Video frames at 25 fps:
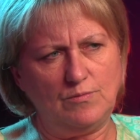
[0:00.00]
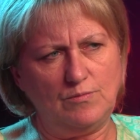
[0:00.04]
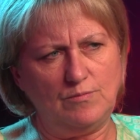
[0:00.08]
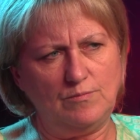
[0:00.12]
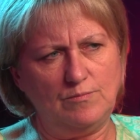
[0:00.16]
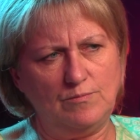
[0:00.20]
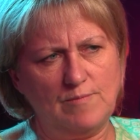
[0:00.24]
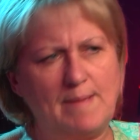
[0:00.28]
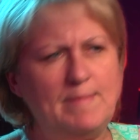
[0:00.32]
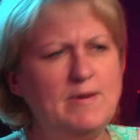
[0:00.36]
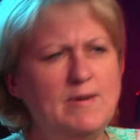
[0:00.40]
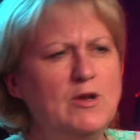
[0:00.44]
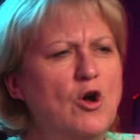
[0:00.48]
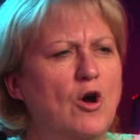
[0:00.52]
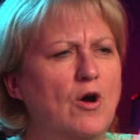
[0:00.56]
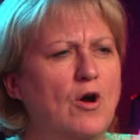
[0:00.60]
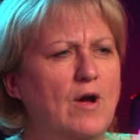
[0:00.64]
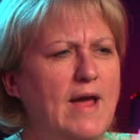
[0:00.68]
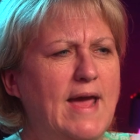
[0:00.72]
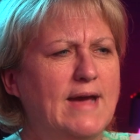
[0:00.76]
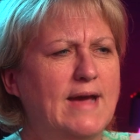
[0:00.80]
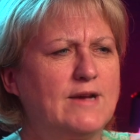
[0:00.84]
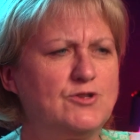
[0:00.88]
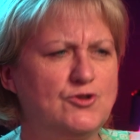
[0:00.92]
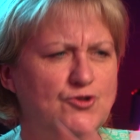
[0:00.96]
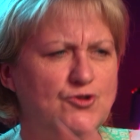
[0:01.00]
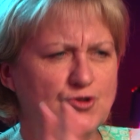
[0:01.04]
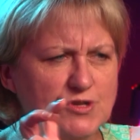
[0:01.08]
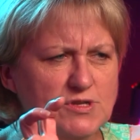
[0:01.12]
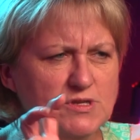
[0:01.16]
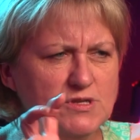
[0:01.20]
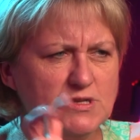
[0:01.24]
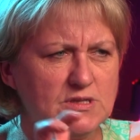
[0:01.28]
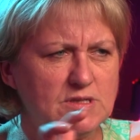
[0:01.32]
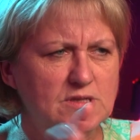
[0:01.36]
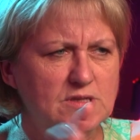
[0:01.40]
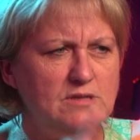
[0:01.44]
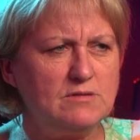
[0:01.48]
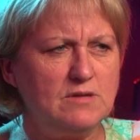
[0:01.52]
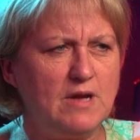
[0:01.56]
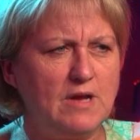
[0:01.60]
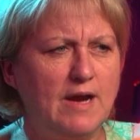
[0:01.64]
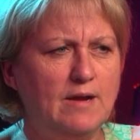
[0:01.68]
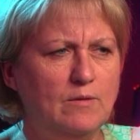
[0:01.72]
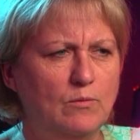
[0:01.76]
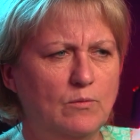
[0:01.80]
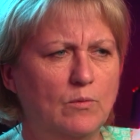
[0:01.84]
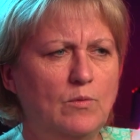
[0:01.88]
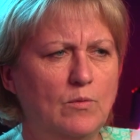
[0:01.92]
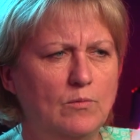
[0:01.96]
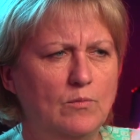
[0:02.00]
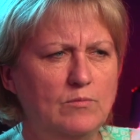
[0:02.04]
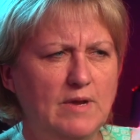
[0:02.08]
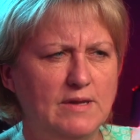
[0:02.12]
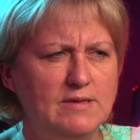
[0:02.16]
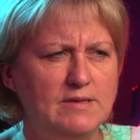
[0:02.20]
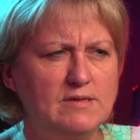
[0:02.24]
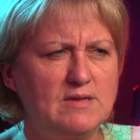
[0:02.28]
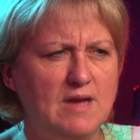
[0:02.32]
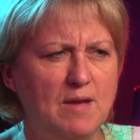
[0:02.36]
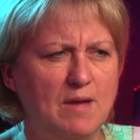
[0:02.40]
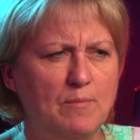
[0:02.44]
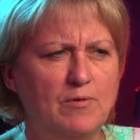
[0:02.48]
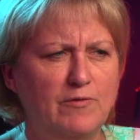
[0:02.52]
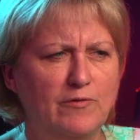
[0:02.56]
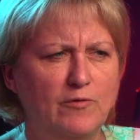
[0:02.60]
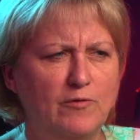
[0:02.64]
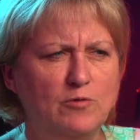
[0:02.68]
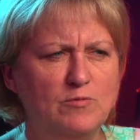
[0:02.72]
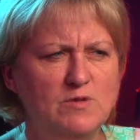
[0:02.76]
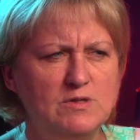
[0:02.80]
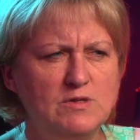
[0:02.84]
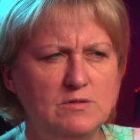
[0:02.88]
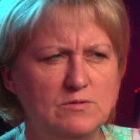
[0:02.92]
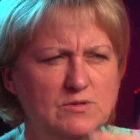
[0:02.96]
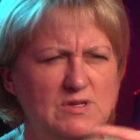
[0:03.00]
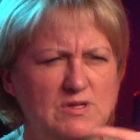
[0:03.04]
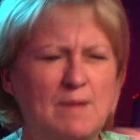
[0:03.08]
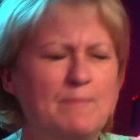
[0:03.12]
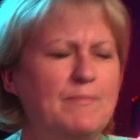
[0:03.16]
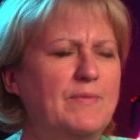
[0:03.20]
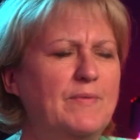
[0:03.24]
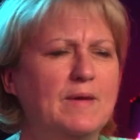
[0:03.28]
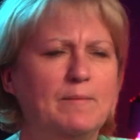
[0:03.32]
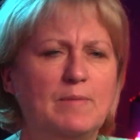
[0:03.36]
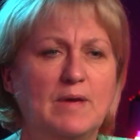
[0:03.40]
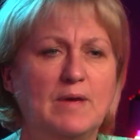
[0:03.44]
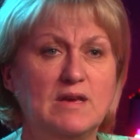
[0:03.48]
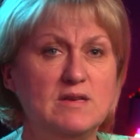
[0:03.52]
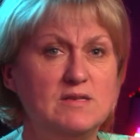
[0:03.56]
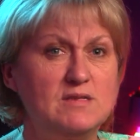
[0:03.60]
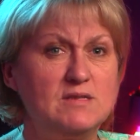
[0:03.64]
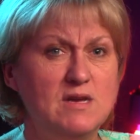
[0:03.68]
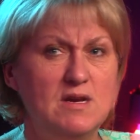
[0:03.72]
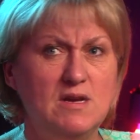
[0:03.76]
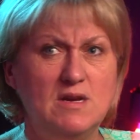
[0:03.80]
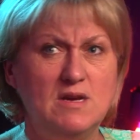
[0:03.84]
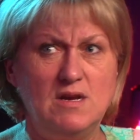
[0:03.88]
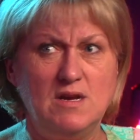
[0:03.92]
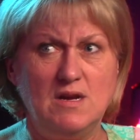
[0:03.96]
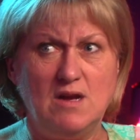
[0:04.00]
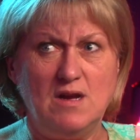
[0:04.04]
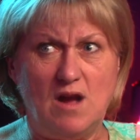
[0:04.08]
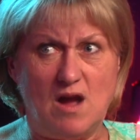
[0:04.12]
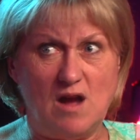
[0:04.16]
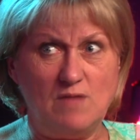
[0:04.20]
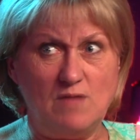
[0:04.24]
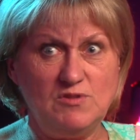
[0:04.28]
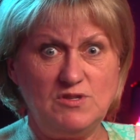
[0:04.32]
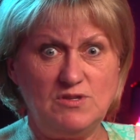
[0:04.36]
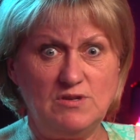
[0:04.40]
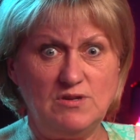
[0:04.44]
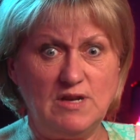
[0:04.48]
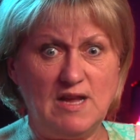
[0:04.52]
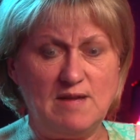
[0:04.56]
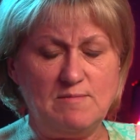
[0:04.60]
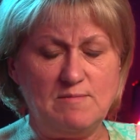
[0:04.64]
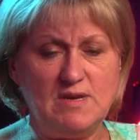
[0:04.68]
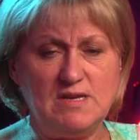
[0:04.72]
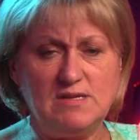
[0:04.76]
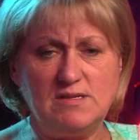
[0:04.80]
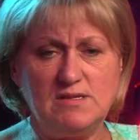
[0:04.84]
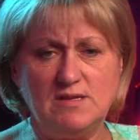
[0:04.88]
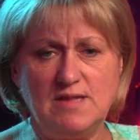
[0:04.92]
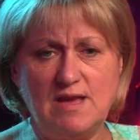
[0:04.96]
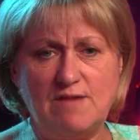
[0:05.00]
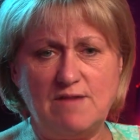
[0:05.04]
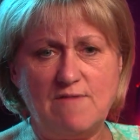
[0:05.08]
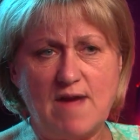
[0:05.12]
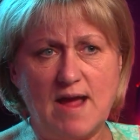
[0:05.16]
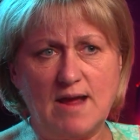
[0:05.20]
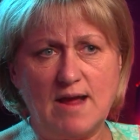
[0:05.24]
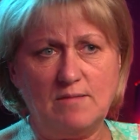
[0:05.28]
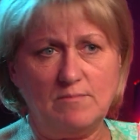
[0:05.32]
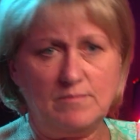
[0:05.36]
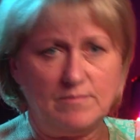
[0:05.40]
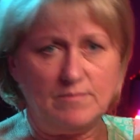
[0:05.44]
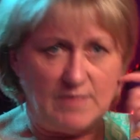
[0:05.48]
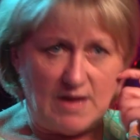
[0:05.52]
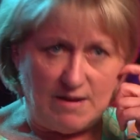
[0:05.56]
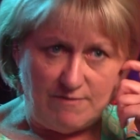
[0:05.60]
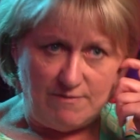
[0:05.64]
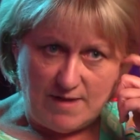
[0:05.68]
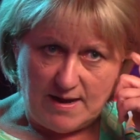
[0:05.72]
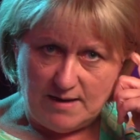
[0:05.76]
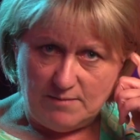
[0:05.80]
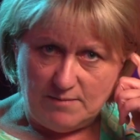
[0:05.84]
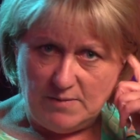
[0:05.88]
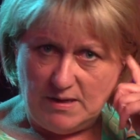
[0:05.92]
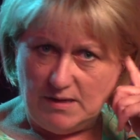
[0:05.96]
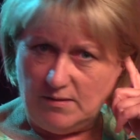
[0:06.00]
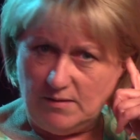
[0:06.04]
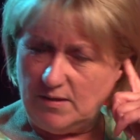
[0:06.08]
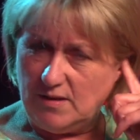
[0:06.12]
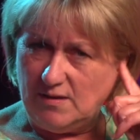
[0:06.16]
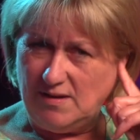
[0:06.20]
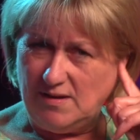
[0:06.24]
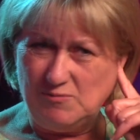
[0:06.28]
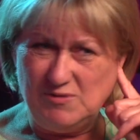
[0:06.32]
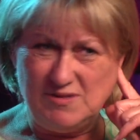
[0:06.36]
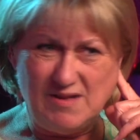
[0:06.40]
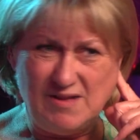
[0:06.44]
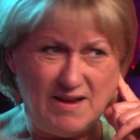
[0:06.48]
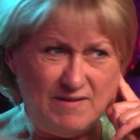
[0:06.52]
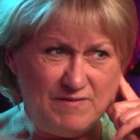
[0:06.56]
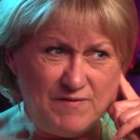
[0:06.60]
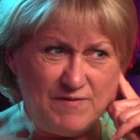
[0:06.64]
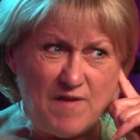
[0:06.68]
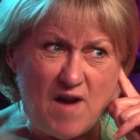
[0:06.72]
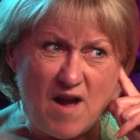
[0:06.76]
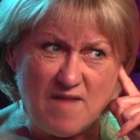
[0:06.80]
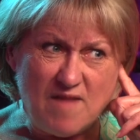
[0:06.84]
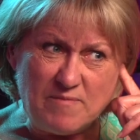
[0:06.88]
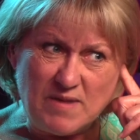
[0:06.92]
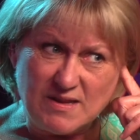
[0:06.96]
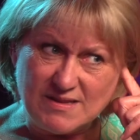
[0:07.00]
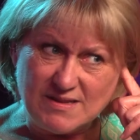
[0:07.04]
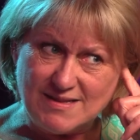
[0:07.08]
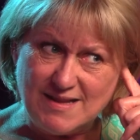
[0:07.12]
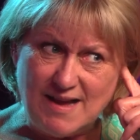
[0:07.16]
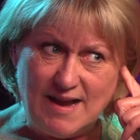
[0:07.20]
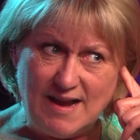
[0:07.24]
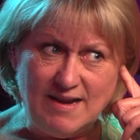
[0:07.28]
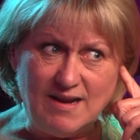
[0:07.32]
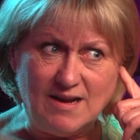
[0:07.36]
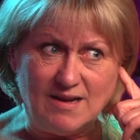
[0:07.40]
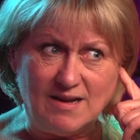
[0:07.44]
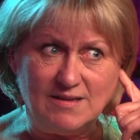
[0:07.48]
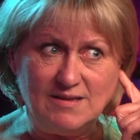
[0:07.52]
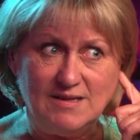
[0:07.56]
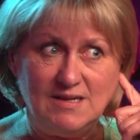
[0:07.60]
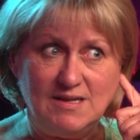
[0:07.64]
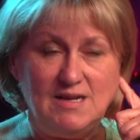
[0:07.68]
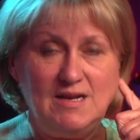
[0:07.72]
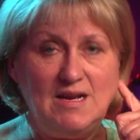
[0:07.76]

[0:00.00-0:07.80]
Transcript: maybe not extras, let's get performers or something, because I was doing Les Mis and they rang me, it was 5 months later,